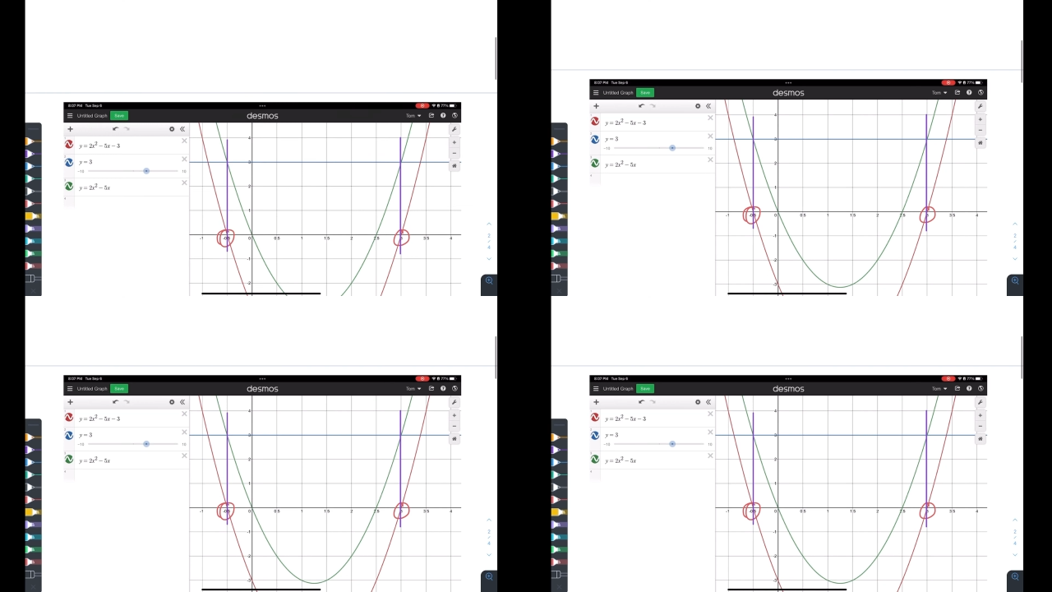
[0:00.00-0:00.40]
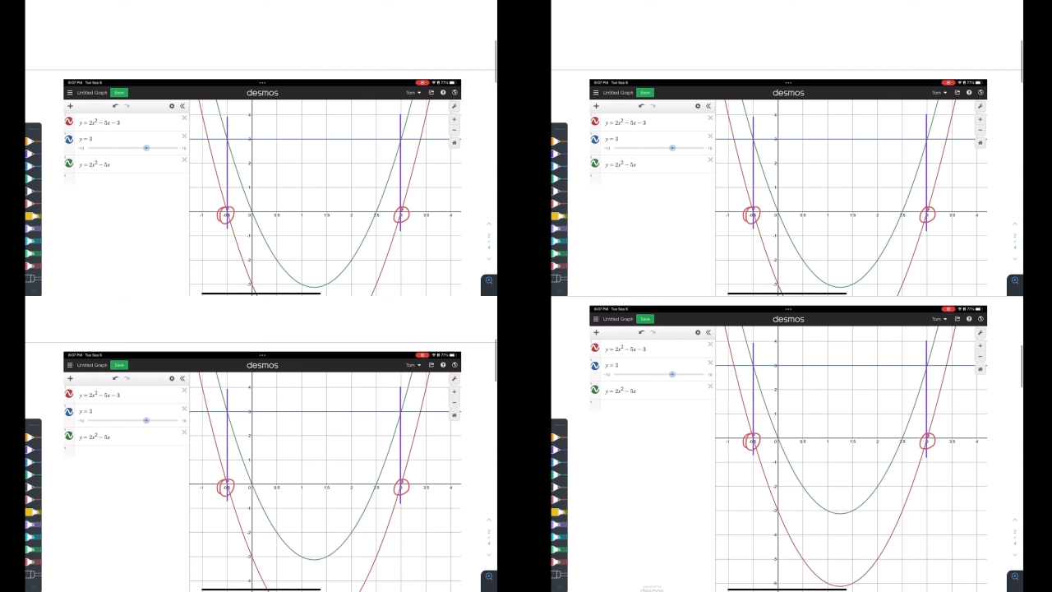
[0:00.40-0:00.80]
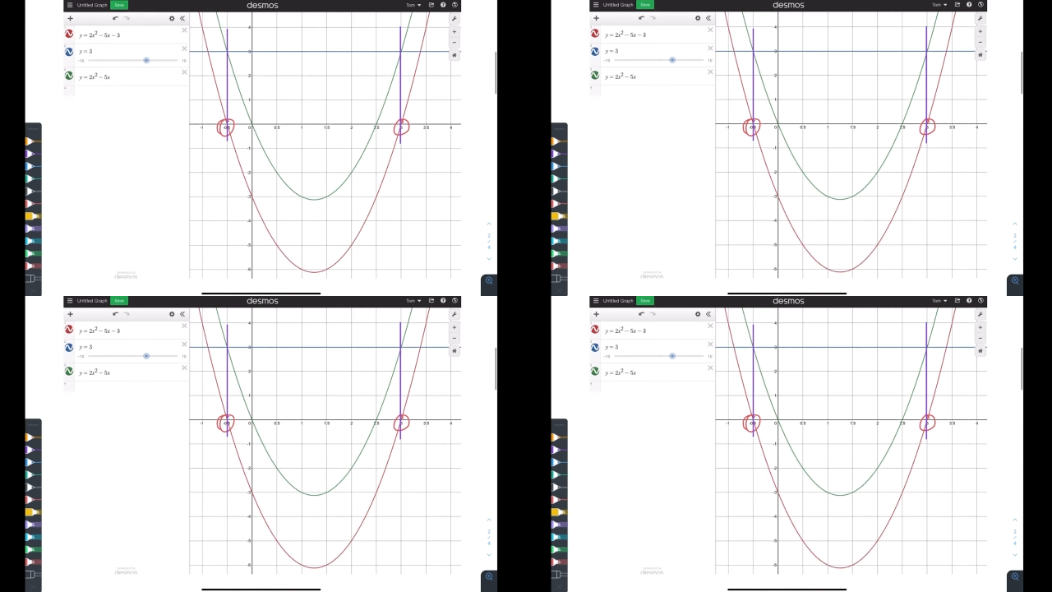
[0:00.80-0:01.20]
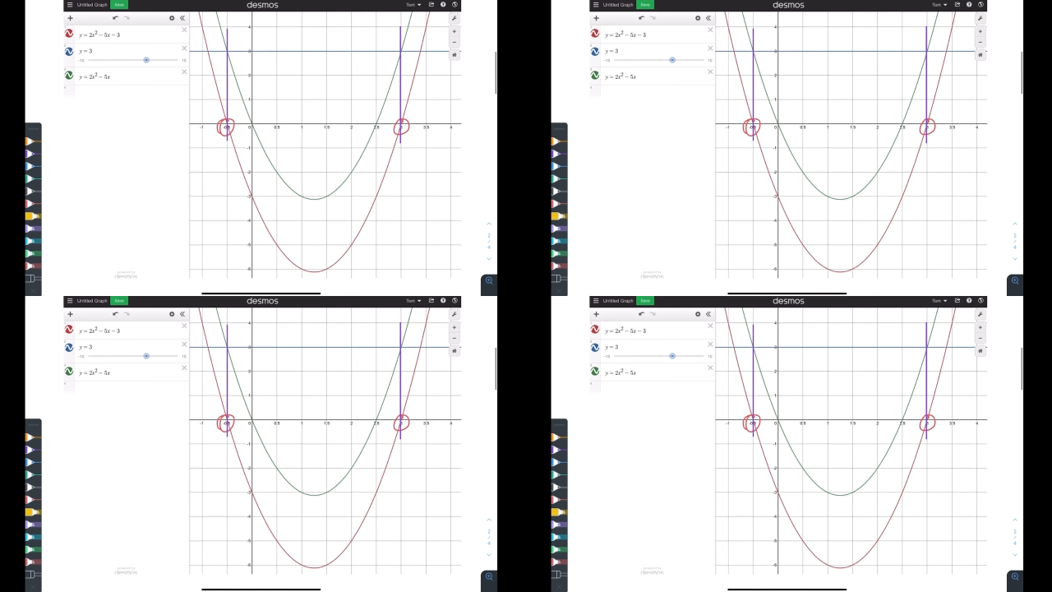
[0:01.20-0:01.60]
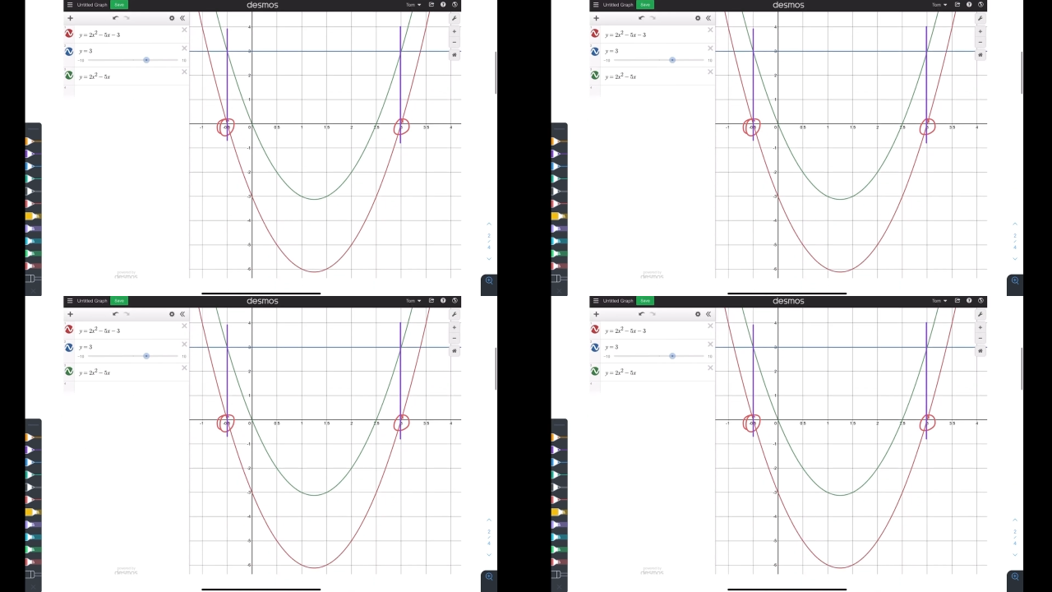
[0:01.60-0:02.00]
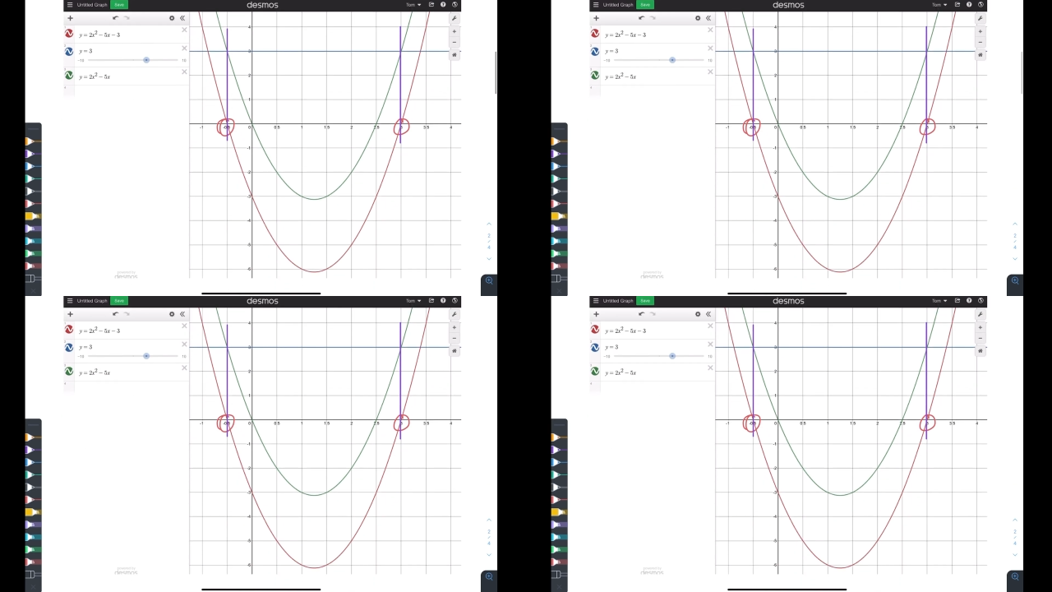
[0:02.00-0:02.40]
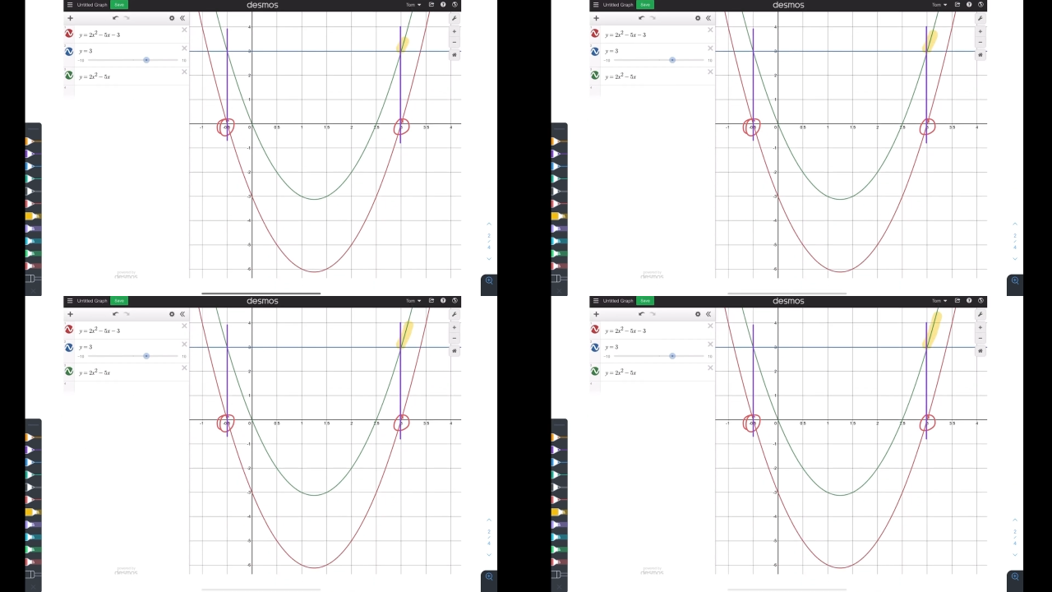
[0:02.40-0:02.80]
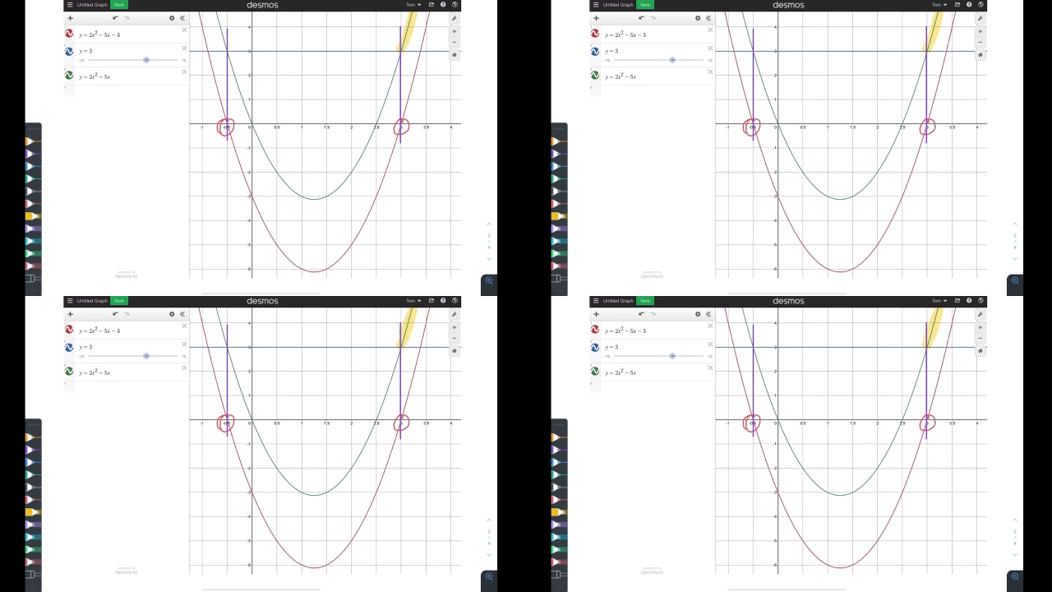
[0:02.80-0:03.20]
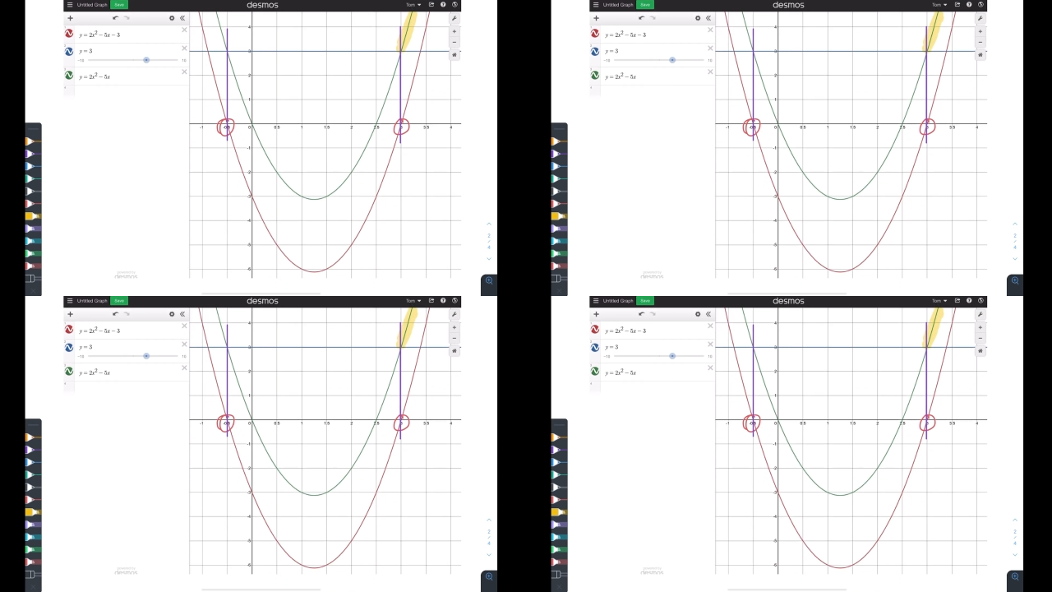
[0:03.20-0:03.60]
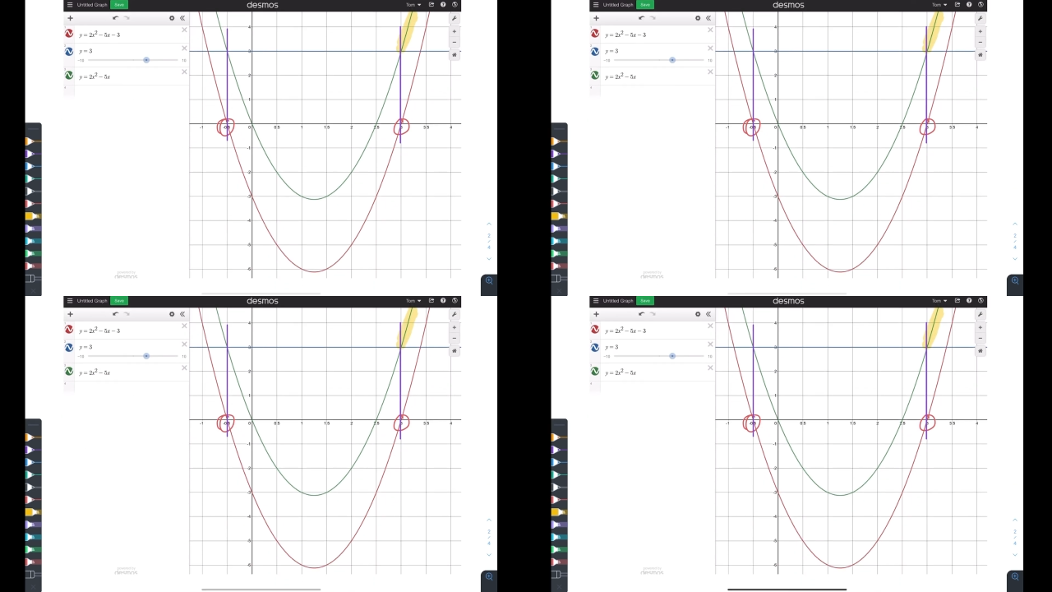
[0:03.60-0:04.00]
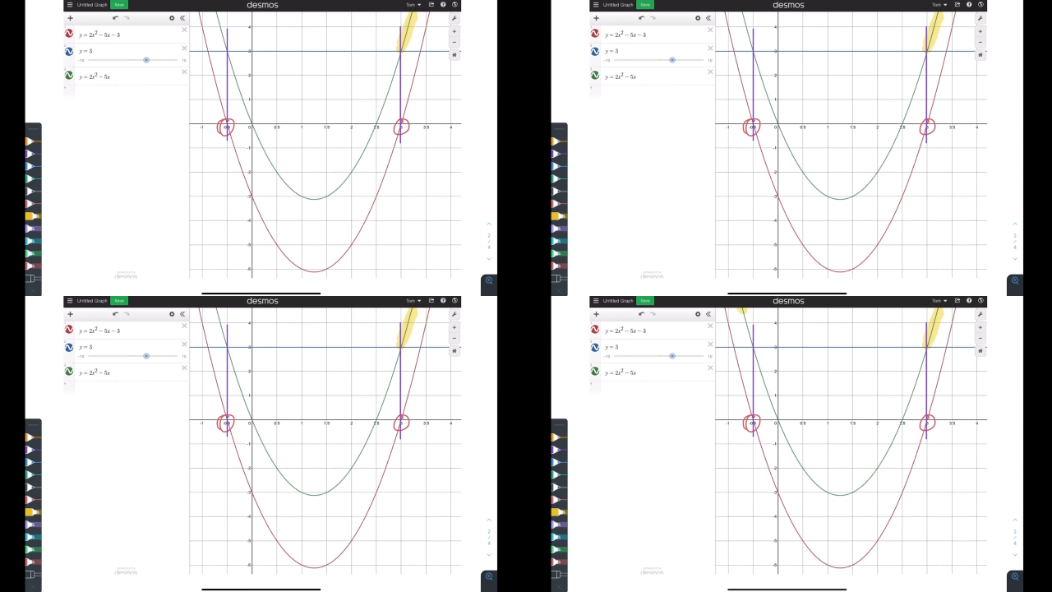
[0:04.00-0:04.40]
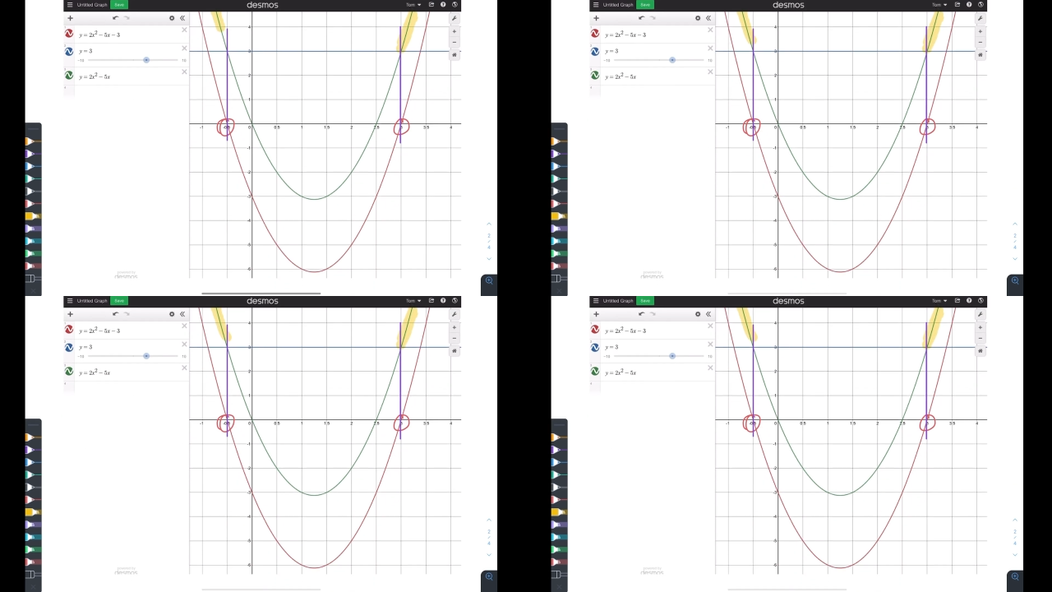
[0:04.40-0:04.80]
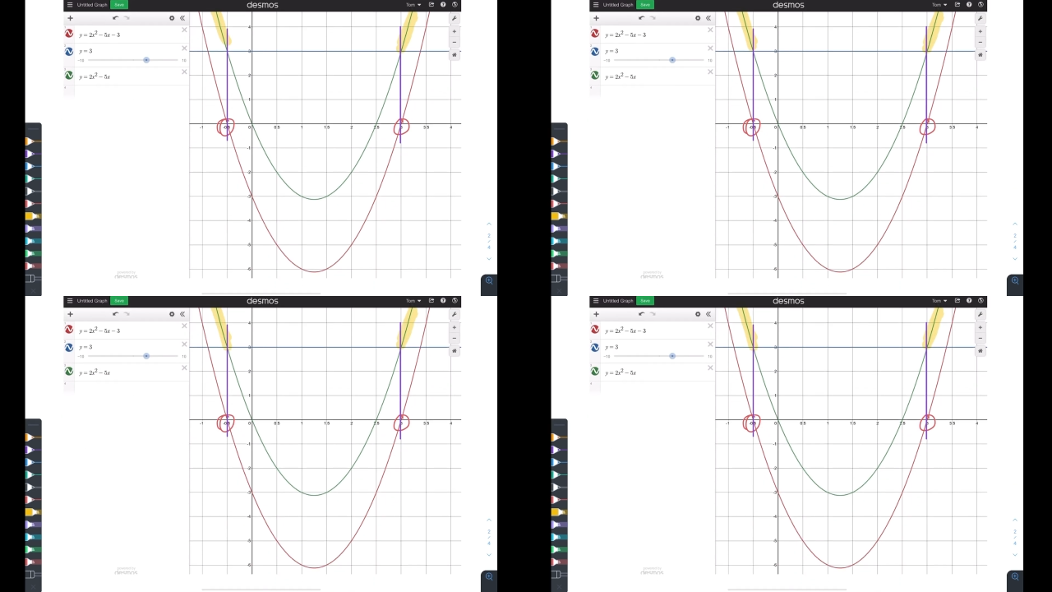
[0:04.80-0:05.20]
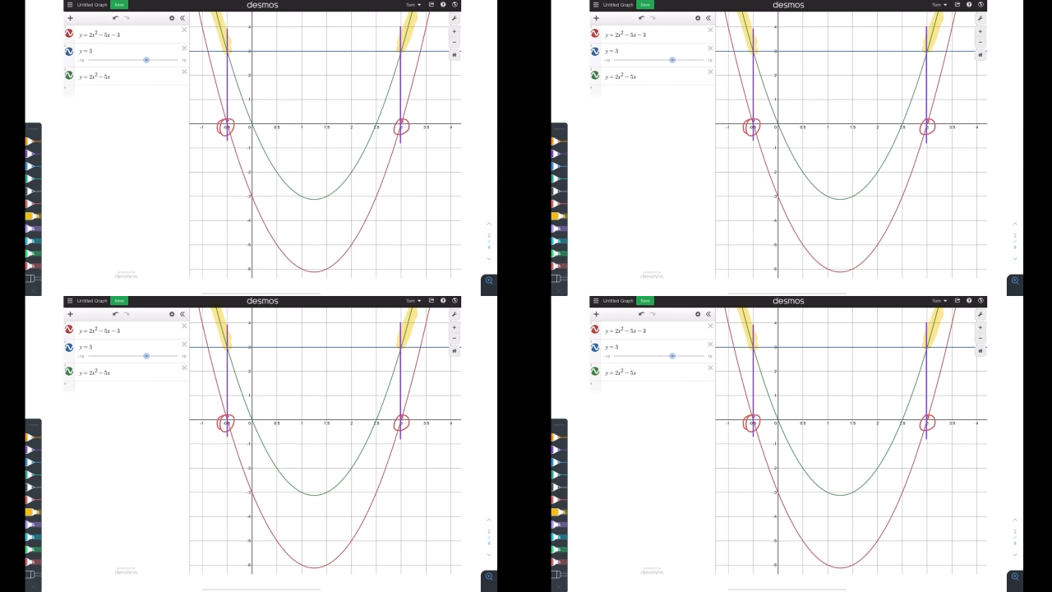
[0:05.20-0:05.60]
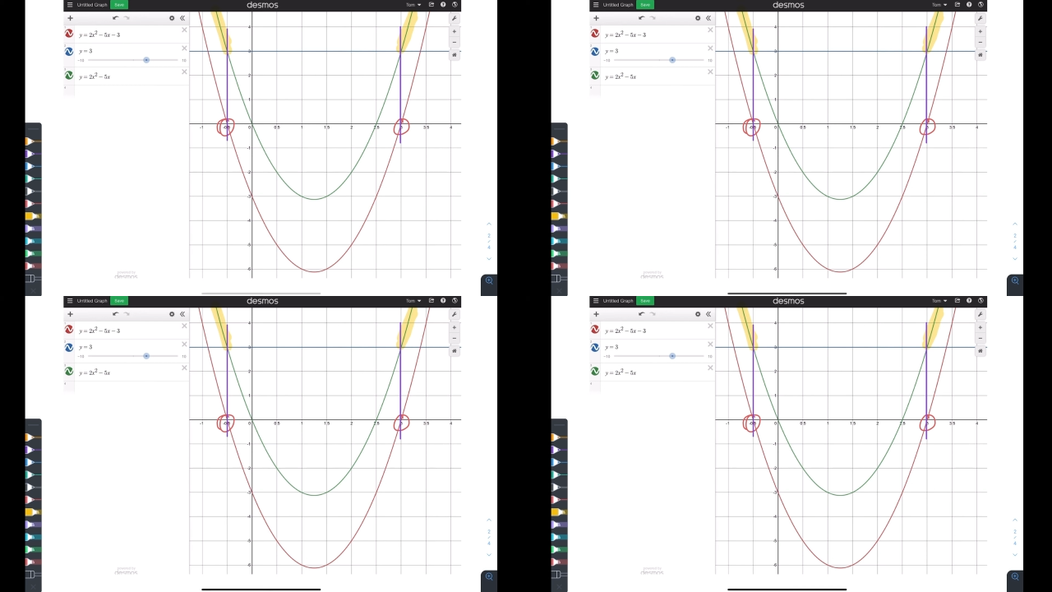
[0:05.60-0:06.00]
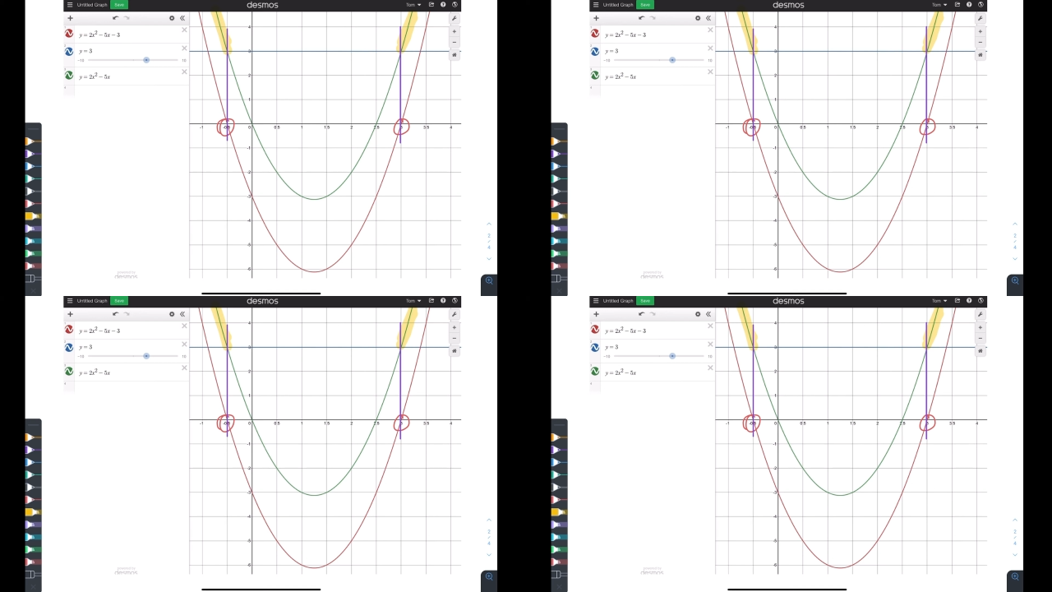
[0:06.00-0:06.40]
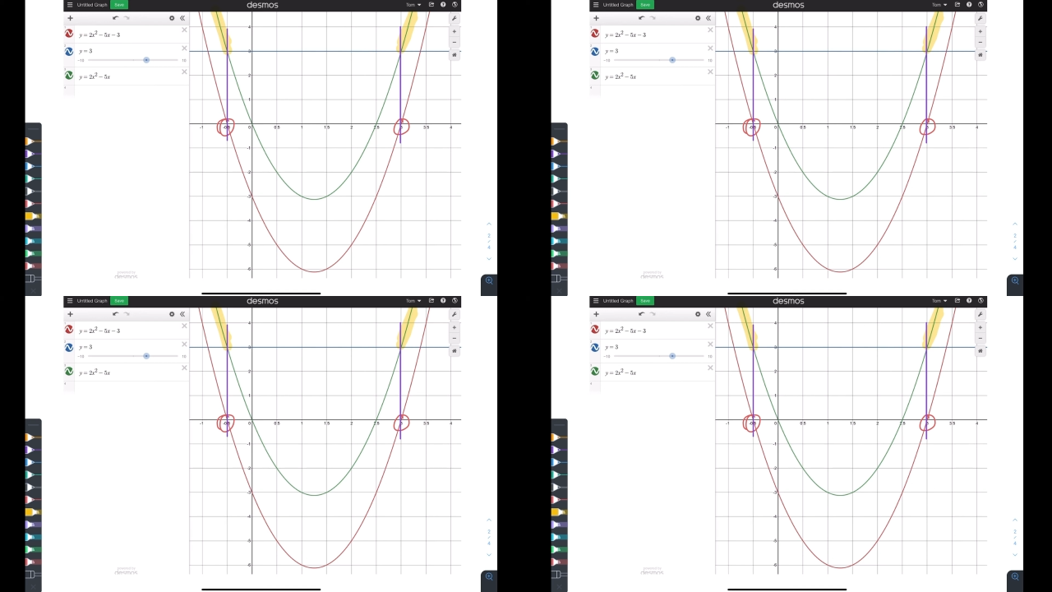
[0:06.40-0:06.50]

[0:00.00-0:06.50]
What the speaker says: (no speaker visible)